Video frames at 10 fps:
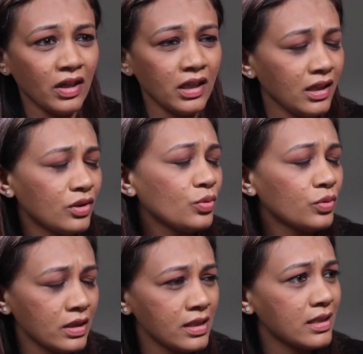A1, A2,
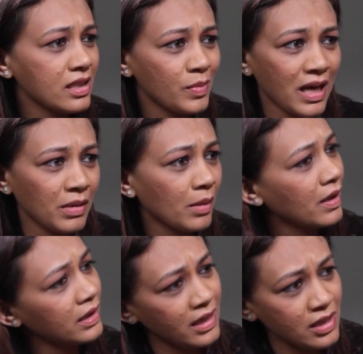this, blah, blah,
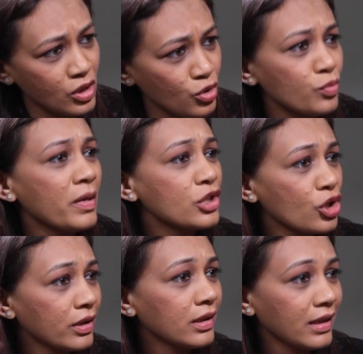blah. There's too much
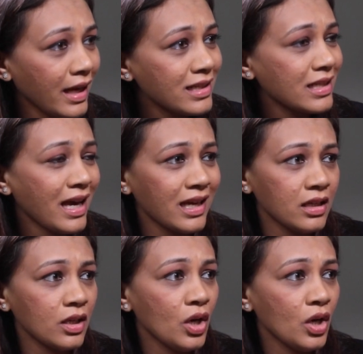on the net and